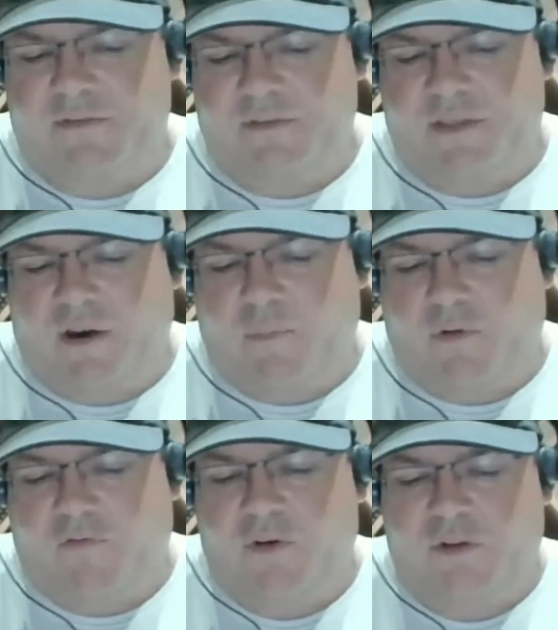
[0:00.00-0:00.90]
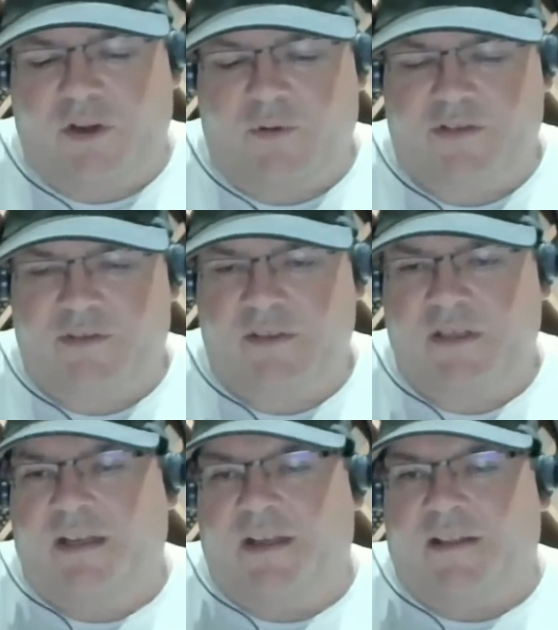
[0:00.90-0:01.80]
in our portfolio is
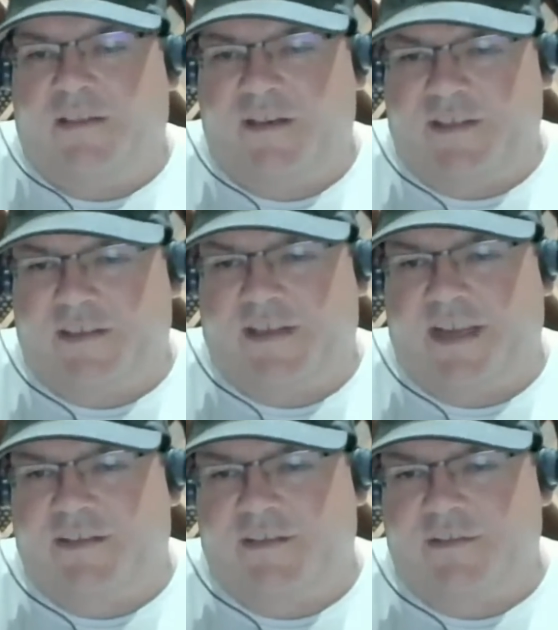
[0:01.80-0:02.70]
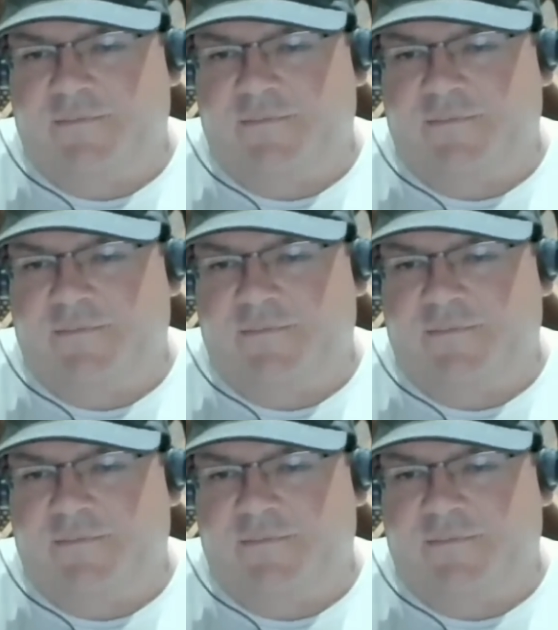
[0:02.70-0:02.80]
things that taste